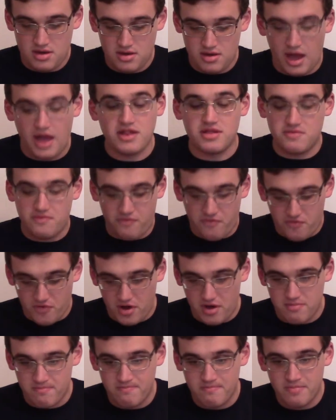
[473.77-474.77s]
and
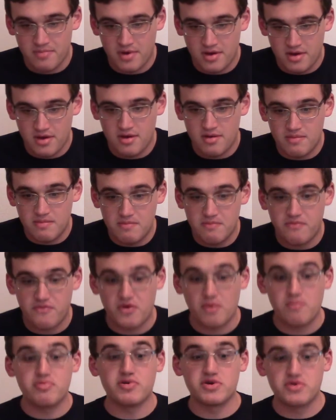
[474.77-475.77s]
from
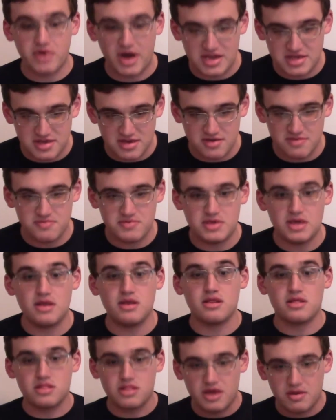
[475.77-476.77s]
progressives
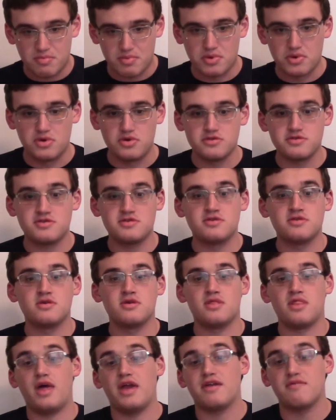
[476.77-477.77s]
and liberals
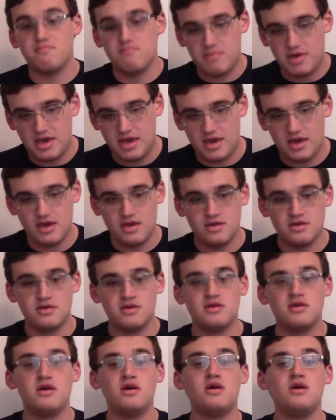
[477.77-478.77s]
like me,
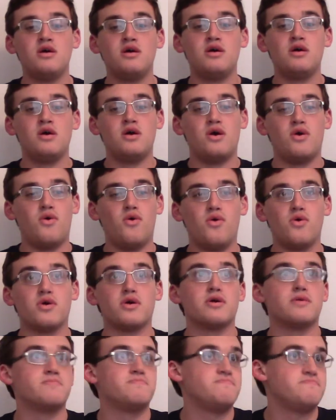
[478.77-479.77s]

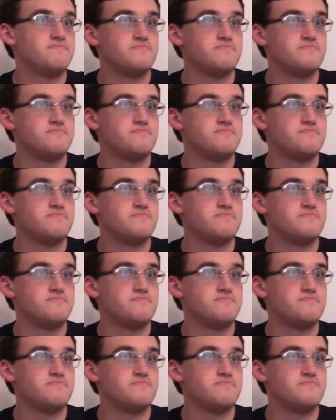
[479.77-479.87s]
or